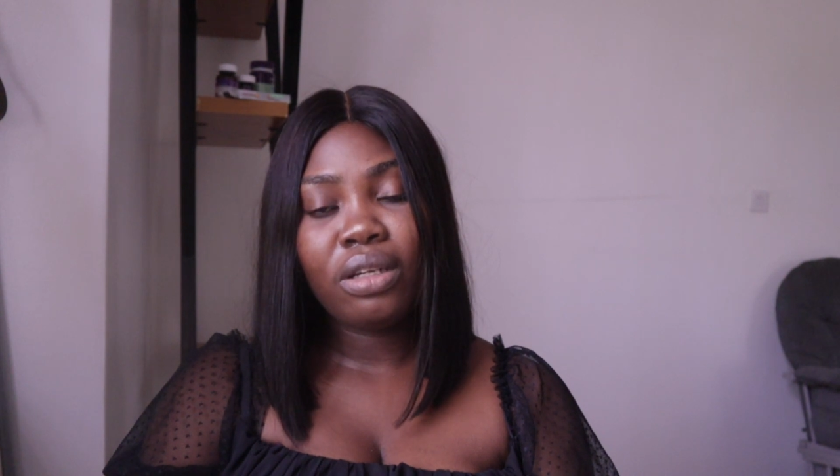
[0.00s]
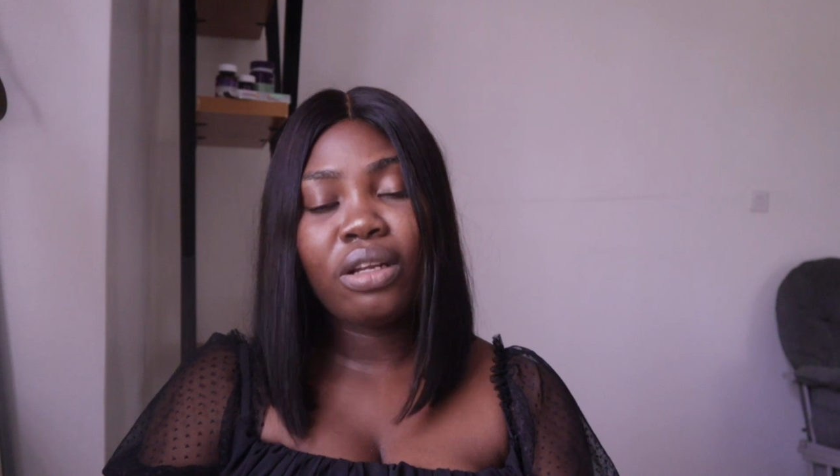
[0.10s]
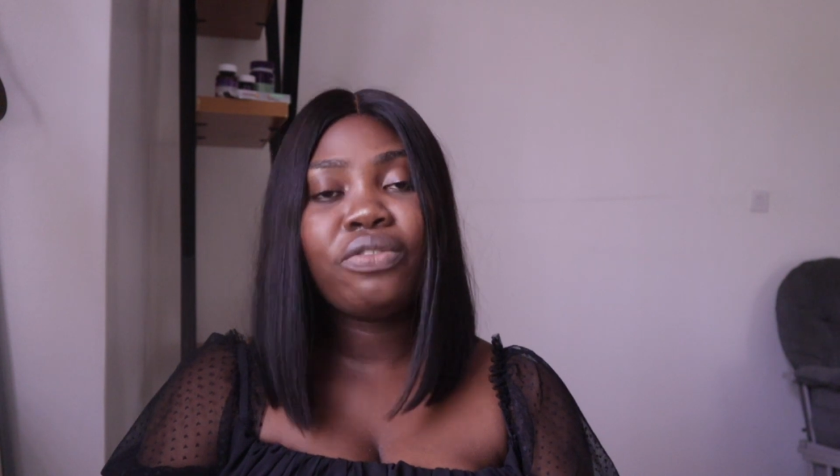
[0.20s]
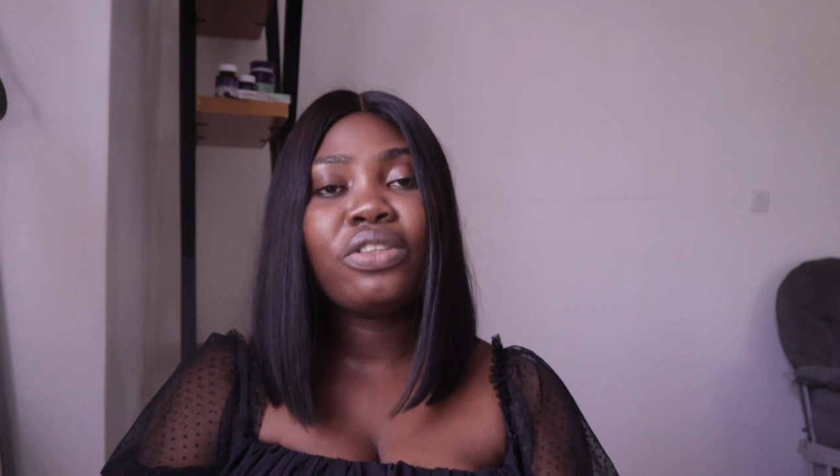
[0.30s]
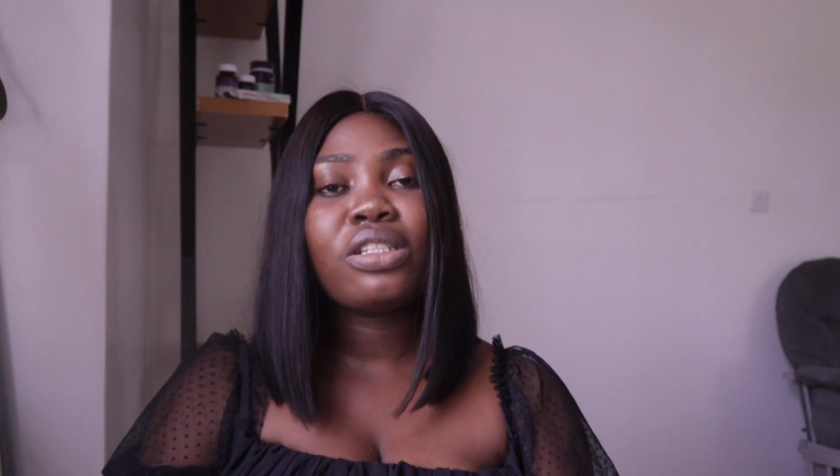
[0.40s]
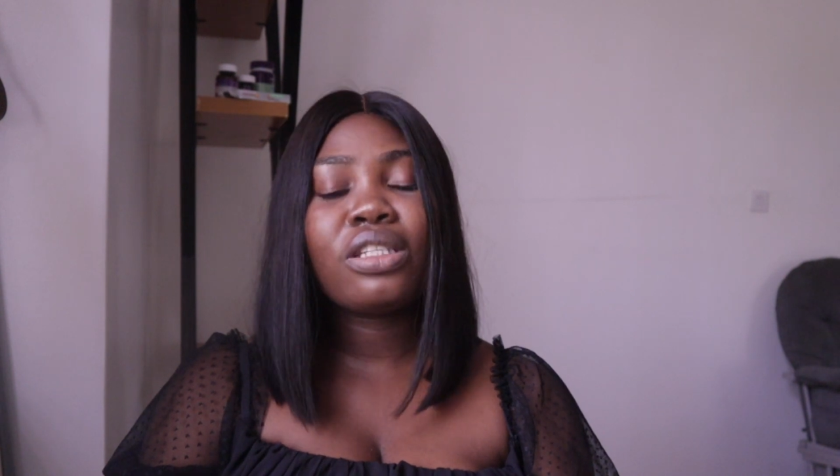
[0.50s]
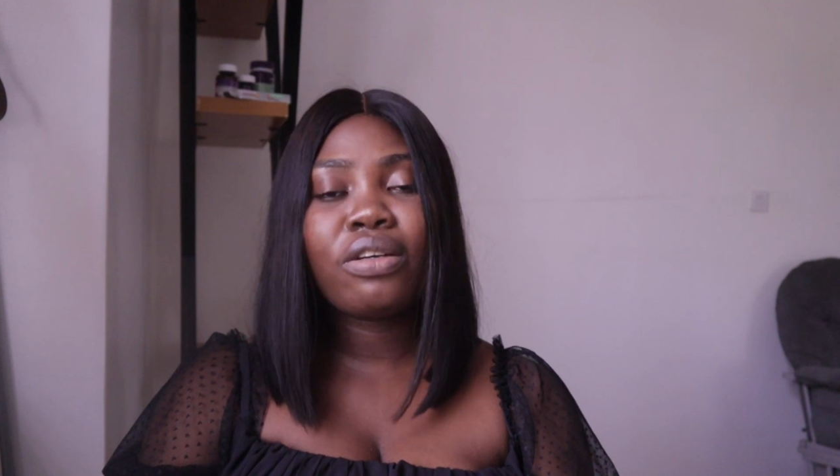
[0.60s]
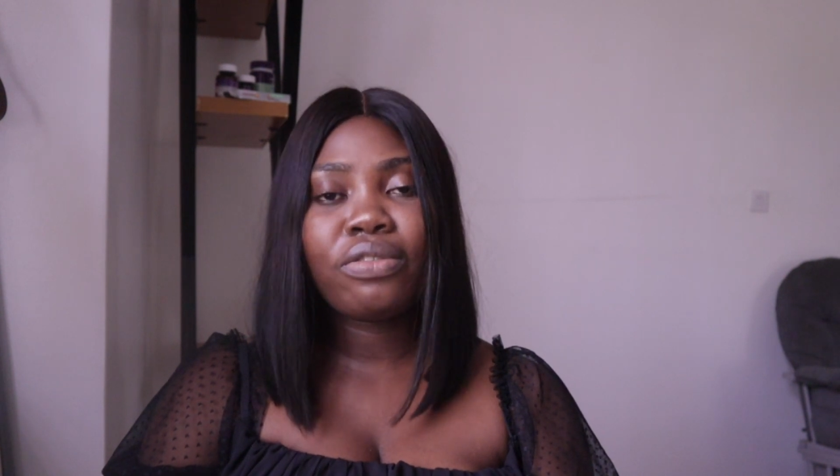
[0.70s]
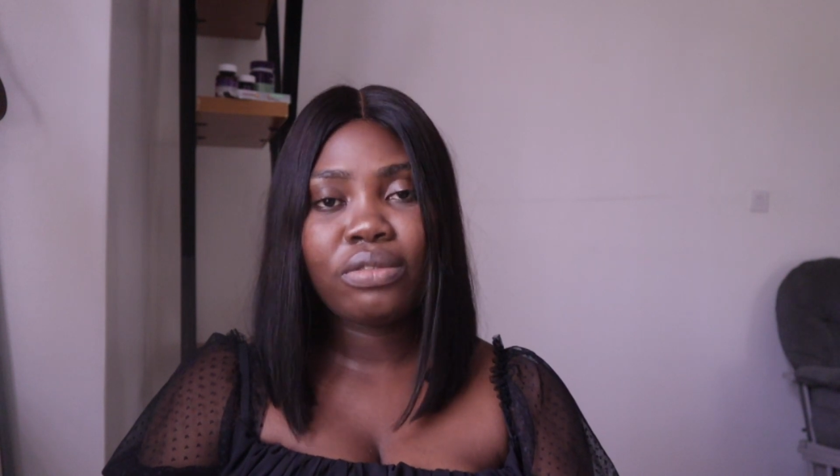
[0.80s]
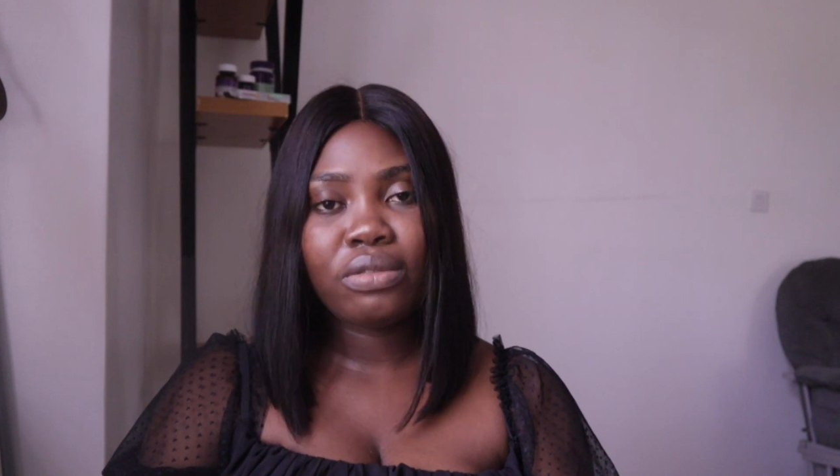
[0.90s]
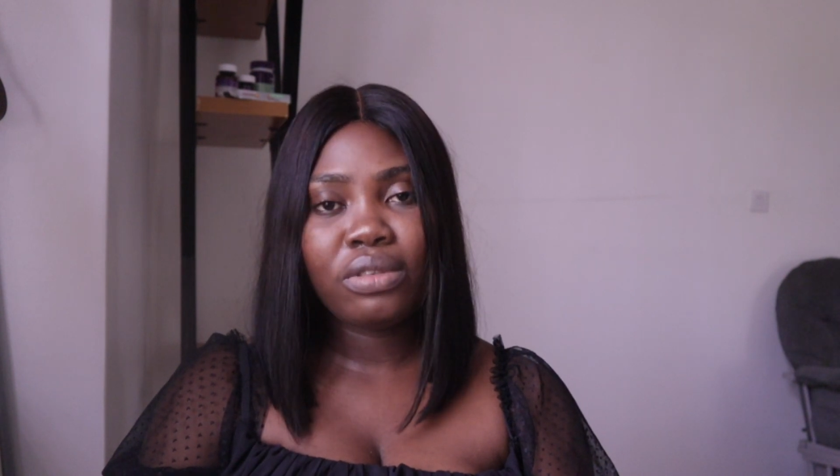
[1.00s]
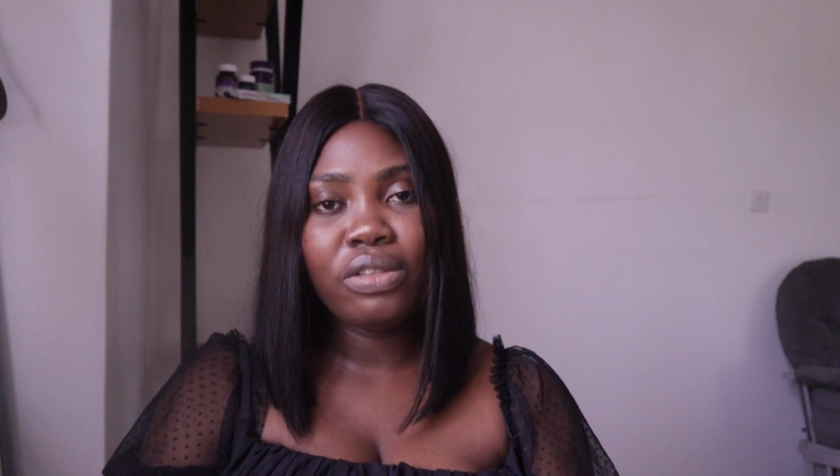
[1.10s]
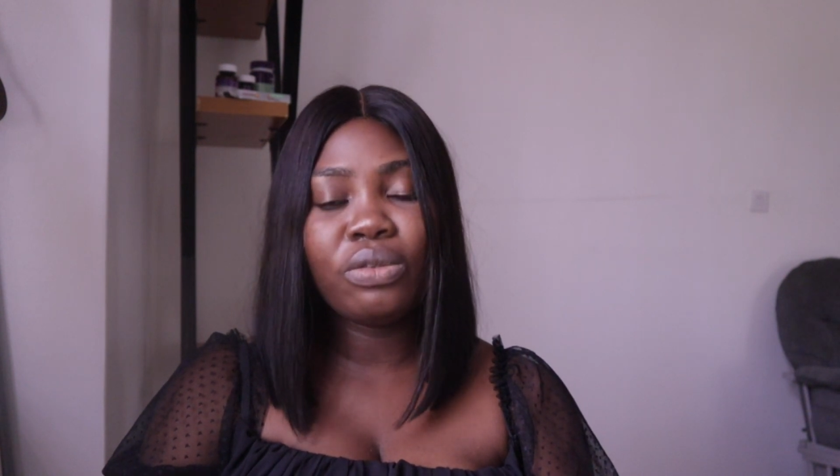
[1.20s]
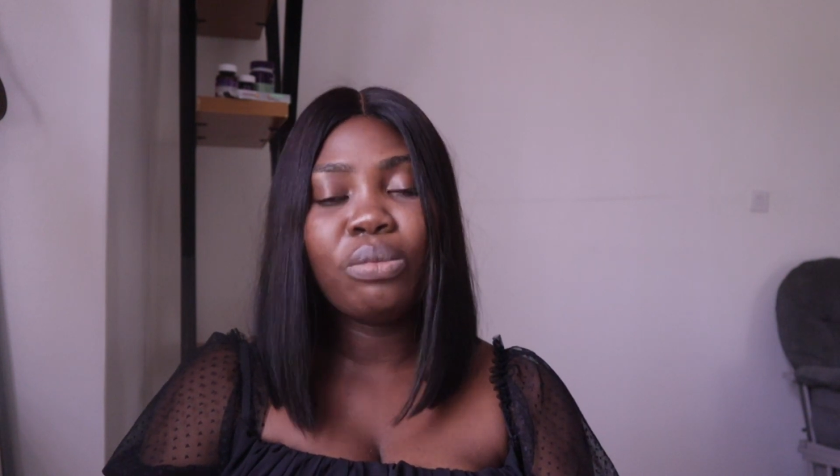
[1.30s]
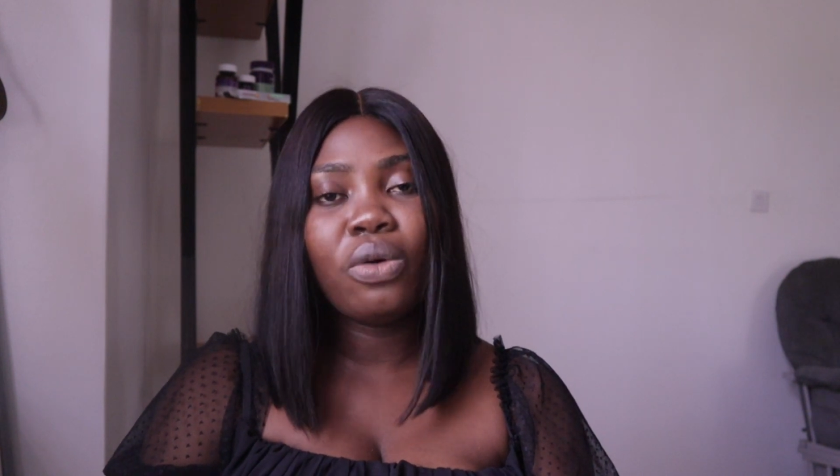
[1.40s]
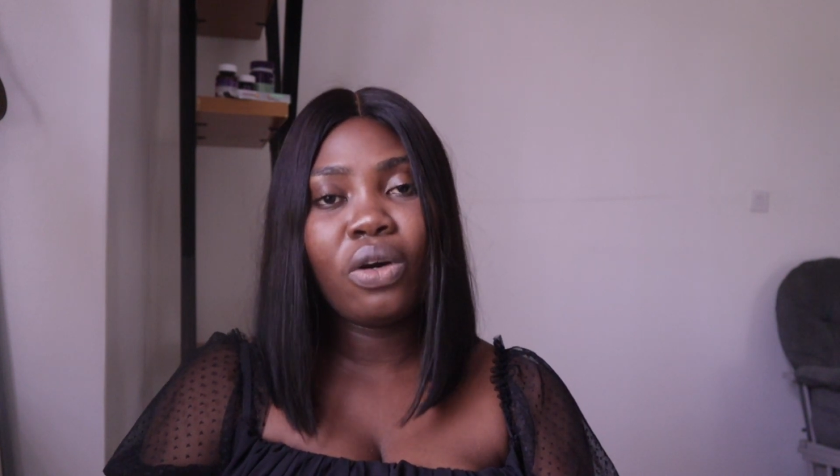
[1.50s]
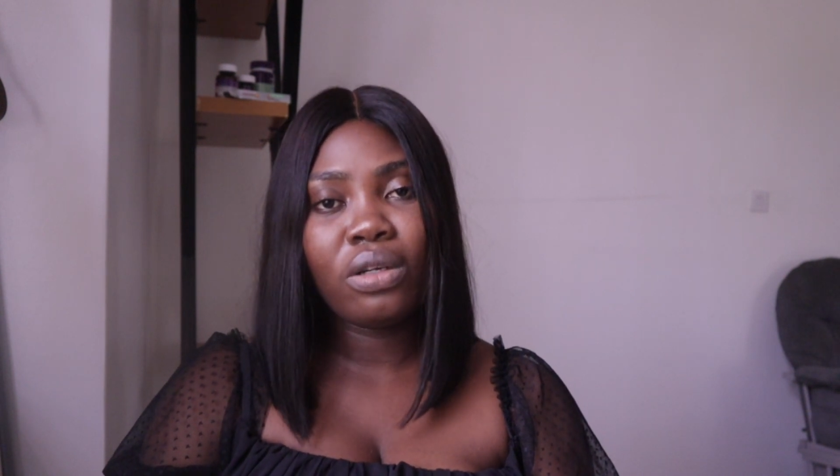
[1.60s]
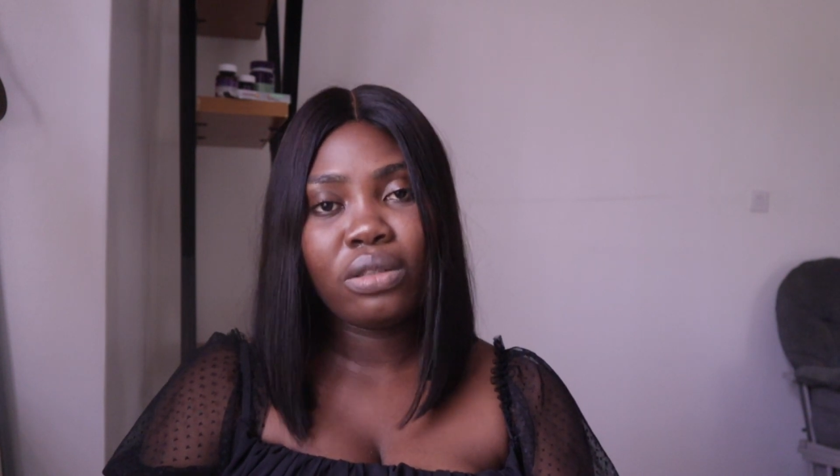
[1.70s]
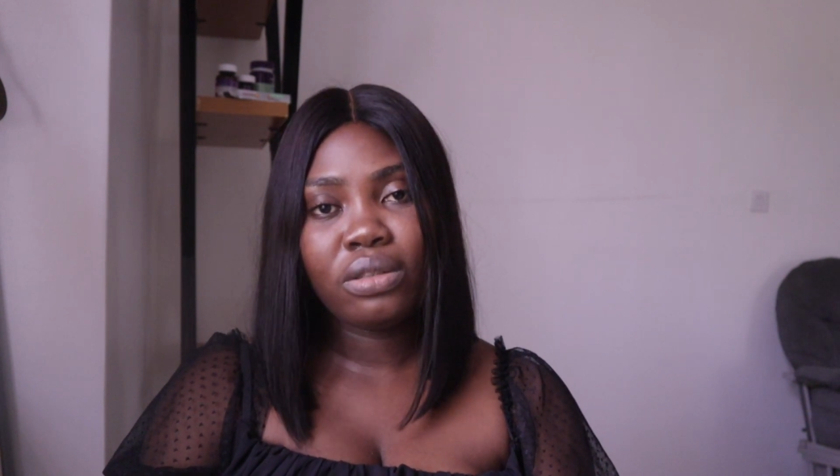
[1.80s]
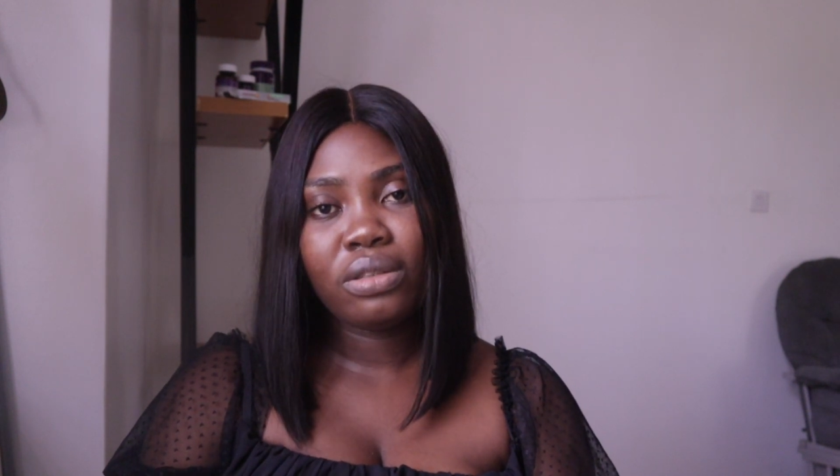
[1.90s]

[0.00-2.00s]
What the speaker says: Love yourself even more.